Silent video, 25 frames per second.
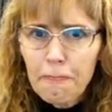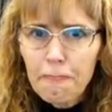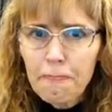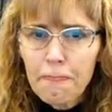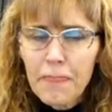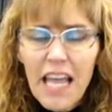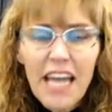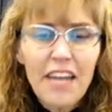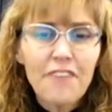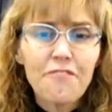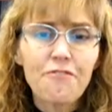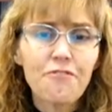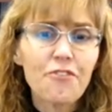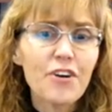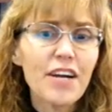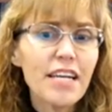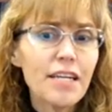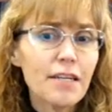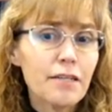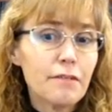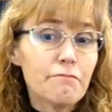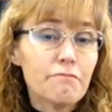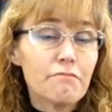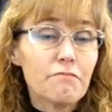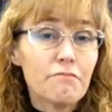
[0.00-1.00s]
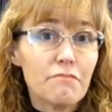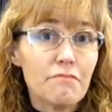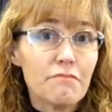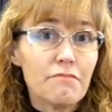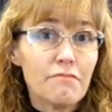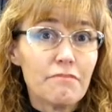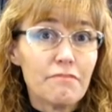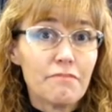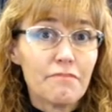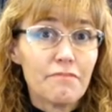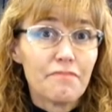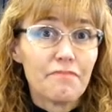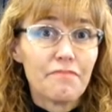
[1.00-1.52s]
And freedom.
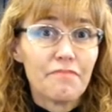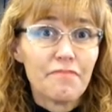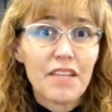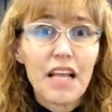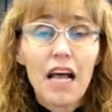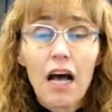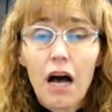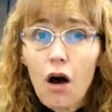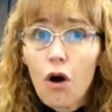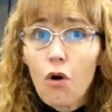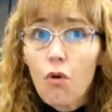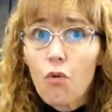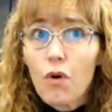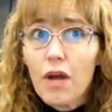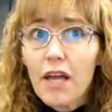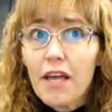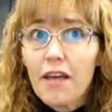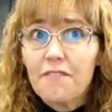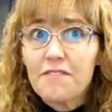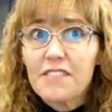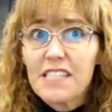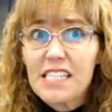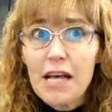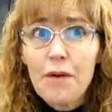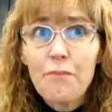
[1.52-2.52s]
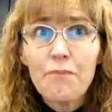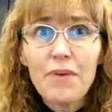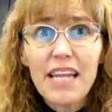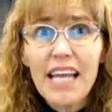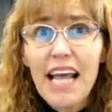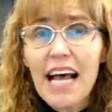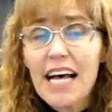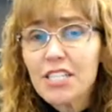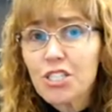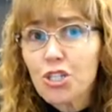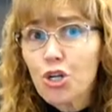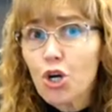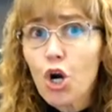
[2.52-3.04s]
If somebody
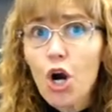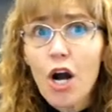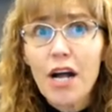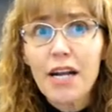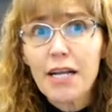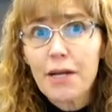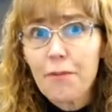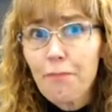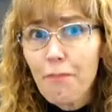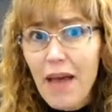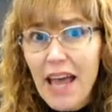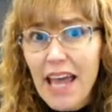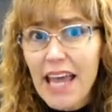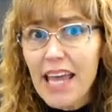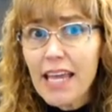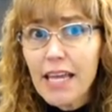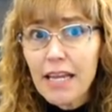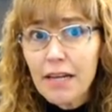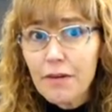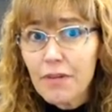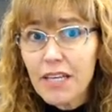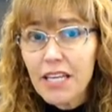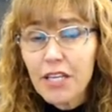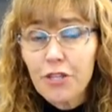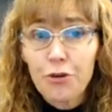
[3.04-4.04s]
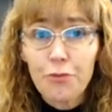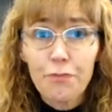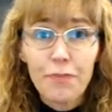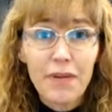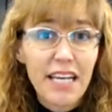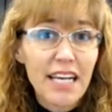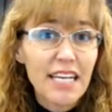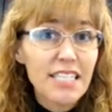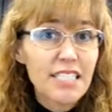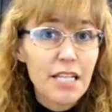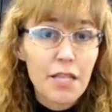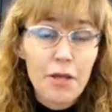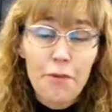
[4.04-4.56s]
has chronic pain, either
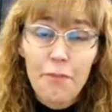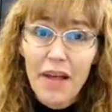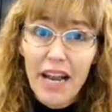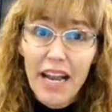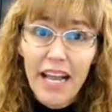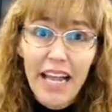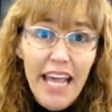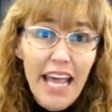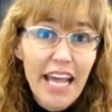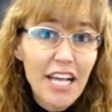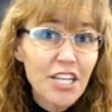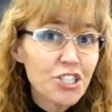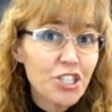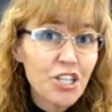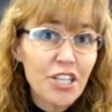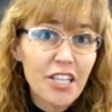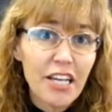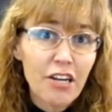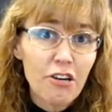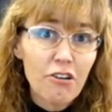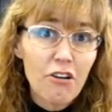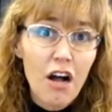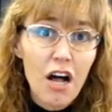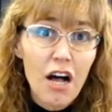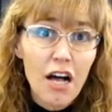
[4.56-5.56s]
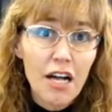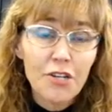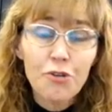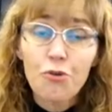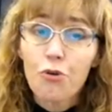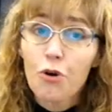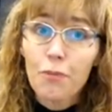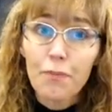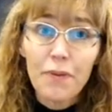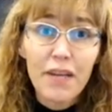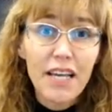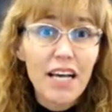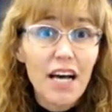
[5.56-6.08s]
because of the medication they're on or
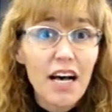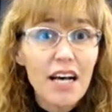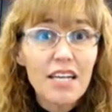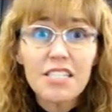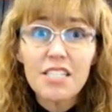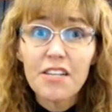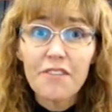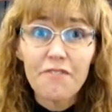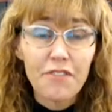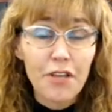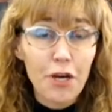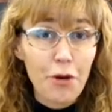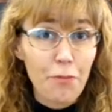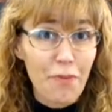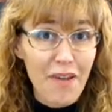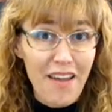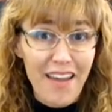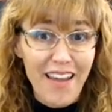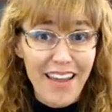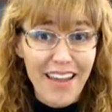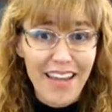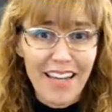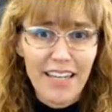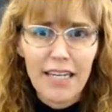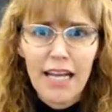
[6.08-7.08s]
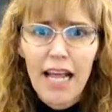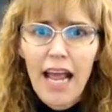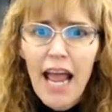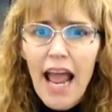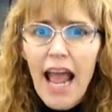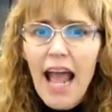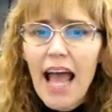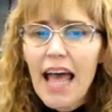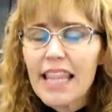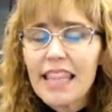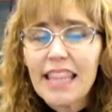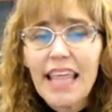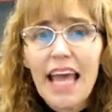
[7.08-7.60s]
because of their pain,
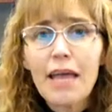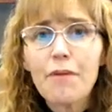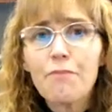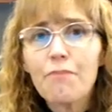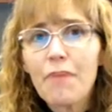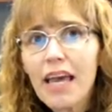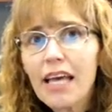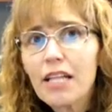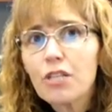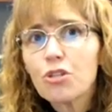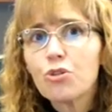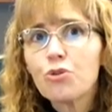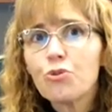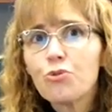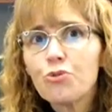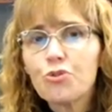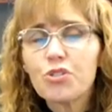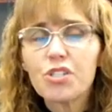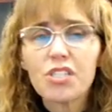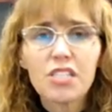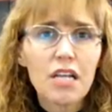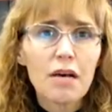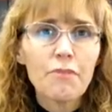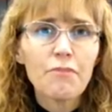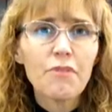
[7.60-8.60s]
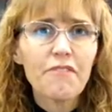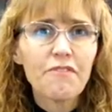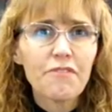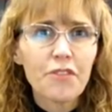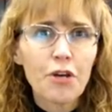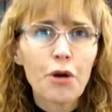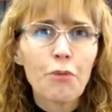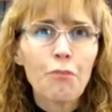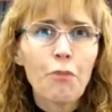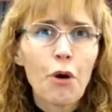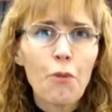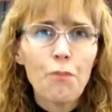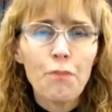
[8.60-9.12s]
they may lose some of their
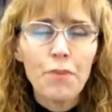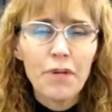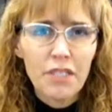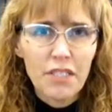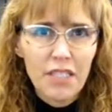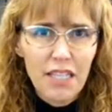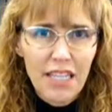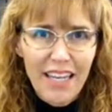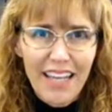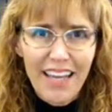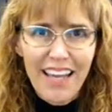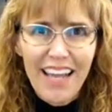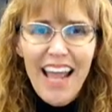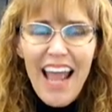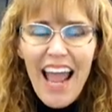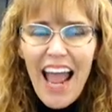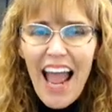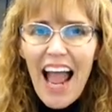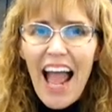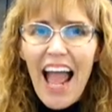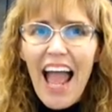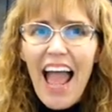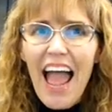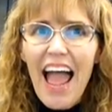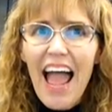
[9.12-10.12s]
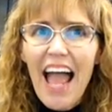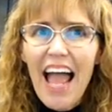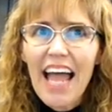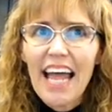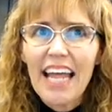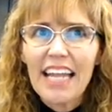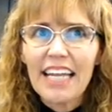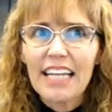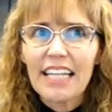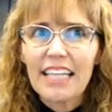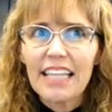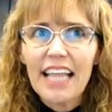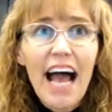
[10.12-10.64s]
mobility.
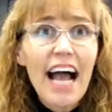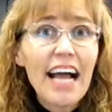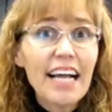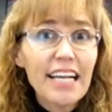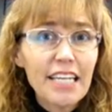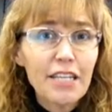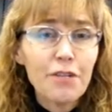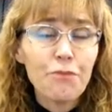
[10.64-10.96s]
And that can